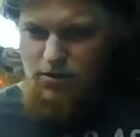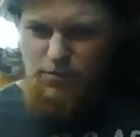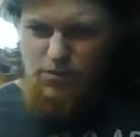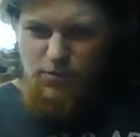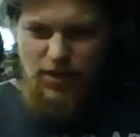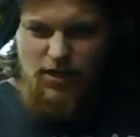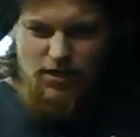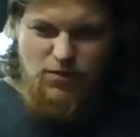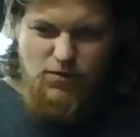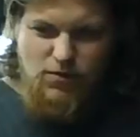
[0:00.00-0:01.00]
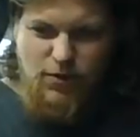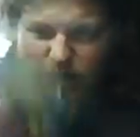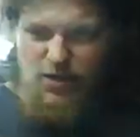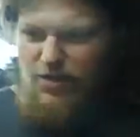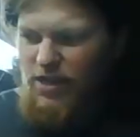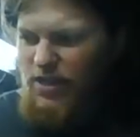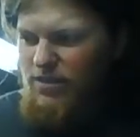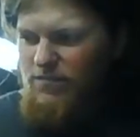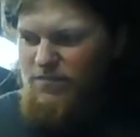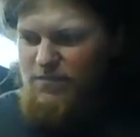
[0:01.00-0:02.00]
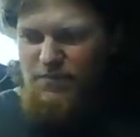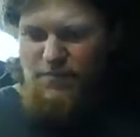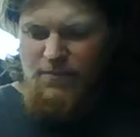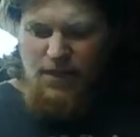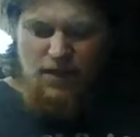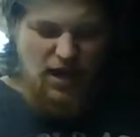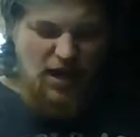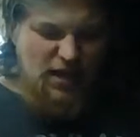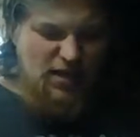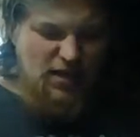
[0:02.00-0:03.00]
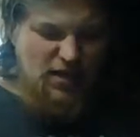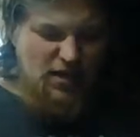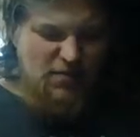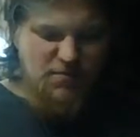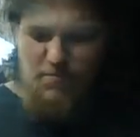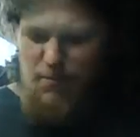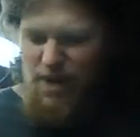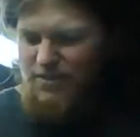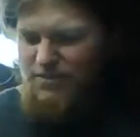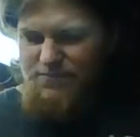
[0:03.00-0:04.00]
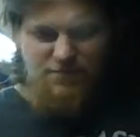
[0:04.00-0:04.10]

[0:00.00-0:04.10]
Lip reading: between wintergreen and mint.